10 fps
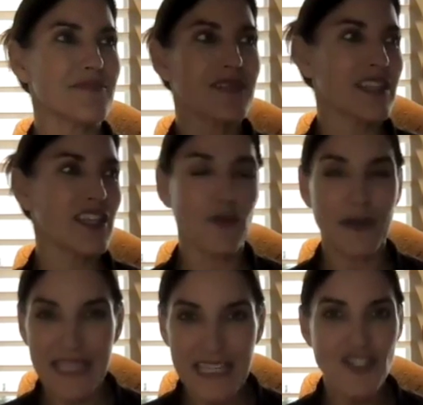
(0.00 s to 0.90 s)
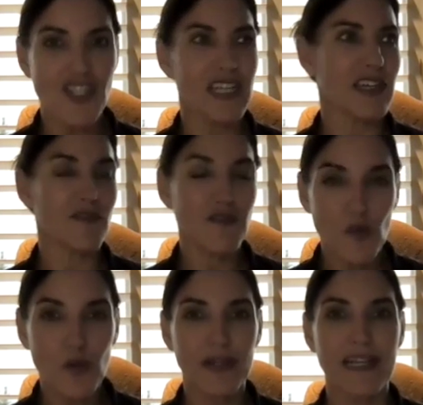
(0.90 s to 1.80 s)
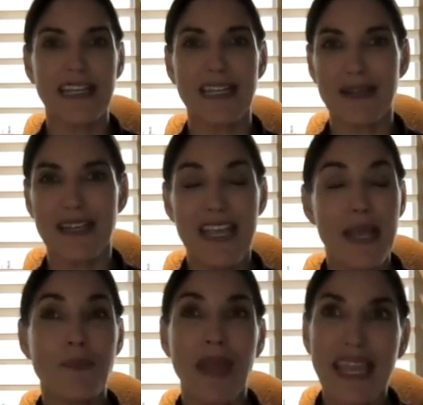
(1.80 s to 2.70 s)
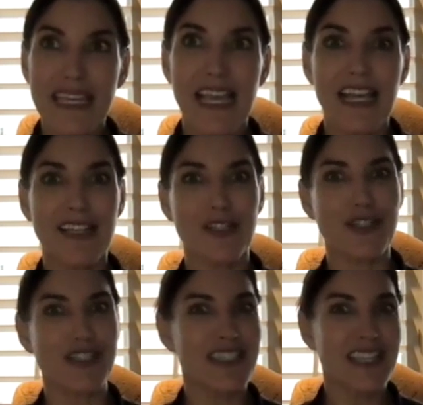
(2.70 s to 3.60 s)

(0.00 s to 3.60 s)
a kitchen and flooring and paint colors,